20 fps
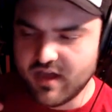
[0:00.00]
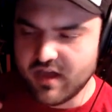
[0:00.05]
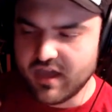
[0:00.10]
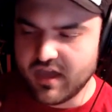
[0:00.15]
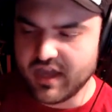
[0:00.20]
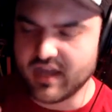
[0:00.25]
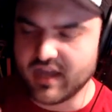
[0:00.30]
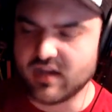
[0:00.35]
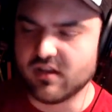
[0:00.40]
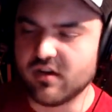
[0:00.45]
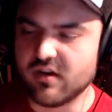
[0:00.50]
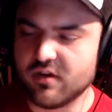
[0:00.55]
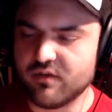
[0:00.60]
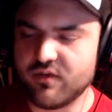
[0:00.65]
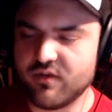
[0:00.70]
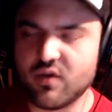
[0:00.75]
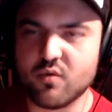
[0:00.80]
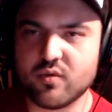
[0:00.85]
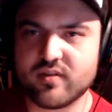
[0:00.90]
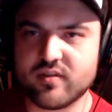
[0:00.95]
an
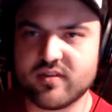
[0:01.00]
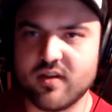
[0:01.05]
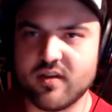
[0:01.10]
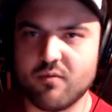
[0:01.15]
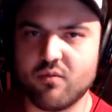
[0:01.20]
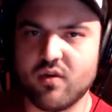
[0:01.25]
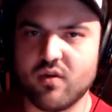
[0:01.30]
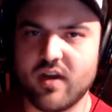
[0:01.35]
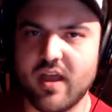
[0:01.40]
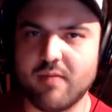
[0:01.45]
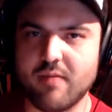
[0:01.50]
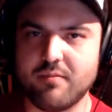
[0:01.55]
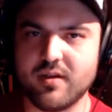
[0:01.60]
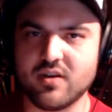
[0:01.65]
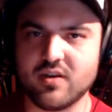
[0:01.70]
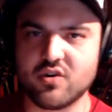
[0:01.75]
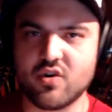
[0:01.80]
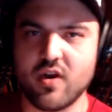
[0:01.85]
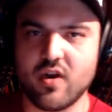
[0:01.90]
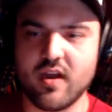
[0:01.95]
interview with someone, I've
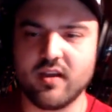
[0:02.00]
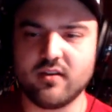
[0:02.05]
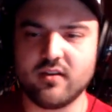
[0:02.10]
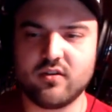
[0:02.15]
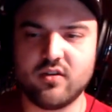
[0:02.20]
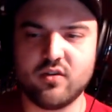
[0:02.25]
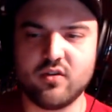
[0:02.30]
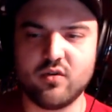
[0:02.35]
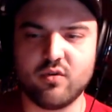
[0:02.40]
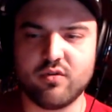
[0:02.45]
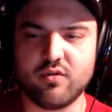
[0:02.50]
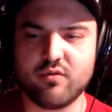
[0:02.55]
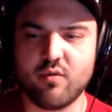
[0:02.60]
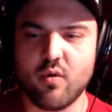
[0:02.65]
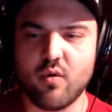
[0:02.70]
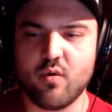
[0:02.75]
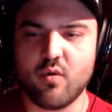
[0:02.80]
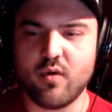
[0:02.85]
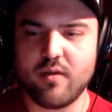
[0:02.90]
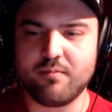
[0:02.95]
been trying to
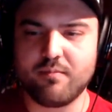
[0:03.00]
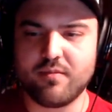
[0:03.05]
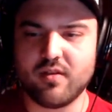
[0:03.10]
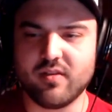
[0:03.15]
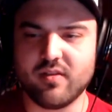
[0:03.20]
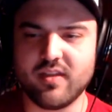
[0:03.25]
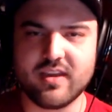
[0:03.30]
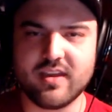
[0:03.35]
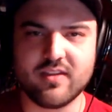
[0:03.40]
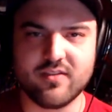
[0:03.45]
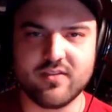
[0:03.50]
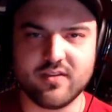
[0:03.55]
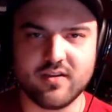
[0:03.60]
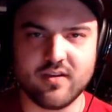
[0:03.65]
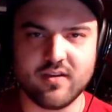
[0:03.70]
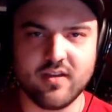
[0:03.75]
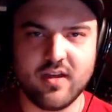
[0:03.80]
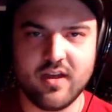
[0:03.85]
throw up the link in the